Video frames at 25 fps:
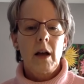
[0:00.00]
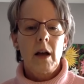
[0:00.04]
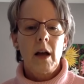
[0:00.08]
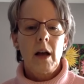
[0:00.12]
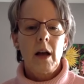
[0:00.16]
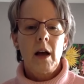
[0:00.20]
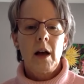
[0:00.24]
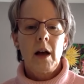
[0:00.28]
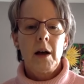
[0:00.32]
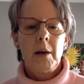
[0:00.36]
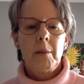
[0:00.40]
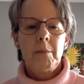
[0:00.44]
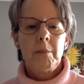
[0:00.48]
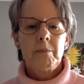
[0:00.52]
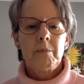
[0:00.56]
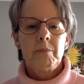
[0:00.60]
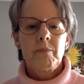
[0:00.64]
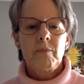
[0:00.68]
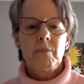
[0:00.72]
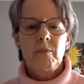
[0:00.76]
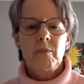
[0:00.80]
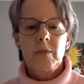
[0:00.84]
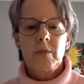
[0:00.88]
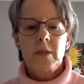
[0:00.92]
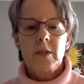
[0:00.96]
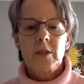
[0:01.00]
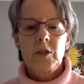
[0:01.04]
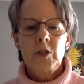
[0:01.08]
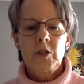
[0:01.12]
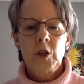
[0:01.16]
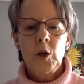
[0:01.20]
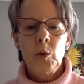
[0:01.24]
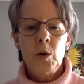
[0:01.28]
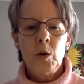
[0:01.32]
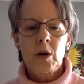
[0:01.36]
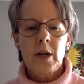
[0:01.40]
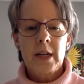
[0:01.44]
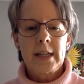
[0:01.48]
um,
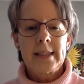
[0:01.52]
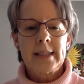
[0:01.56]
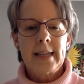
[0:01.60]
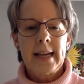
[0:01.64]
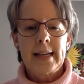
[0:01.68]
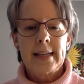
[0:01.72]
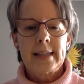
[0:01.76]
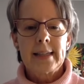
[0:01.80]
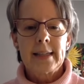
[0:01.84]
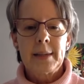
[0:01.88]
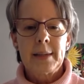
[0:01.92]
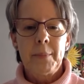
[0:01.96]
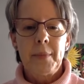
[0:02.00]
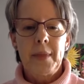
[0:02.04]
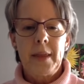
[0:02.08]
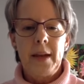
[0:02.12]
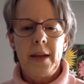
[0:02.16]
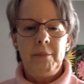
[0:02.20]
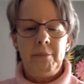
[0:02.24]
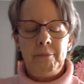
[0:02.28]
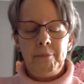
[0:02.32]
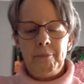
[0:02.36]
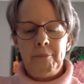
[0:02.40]
sue wilkins has something